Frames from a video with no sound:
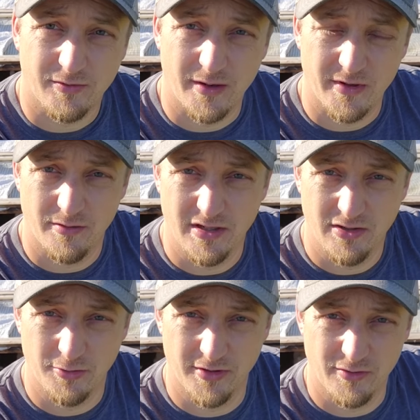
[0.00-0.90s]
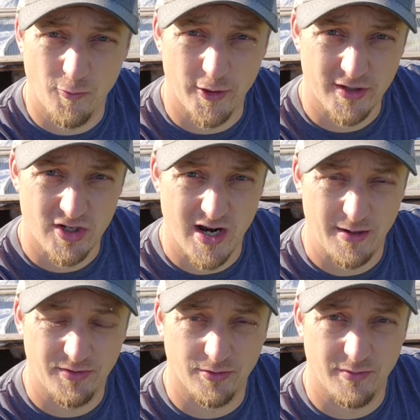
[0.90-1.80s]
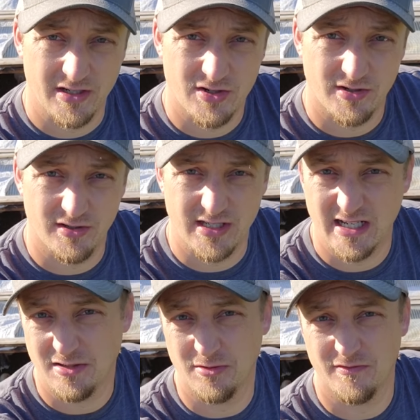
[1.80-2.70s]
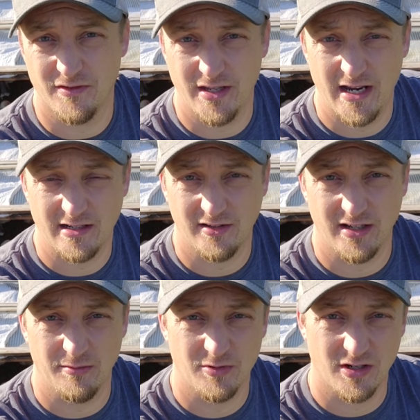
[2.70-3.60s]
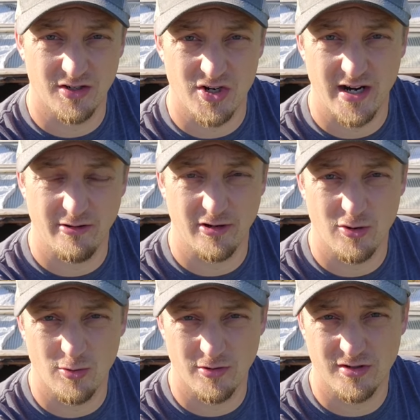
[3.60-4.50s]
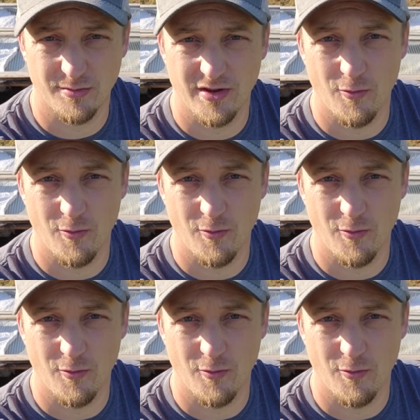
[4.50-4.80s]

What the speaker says: when I'm going to be doing the workshop. So make sure you stay tuned for that, because I am going to try and record some of the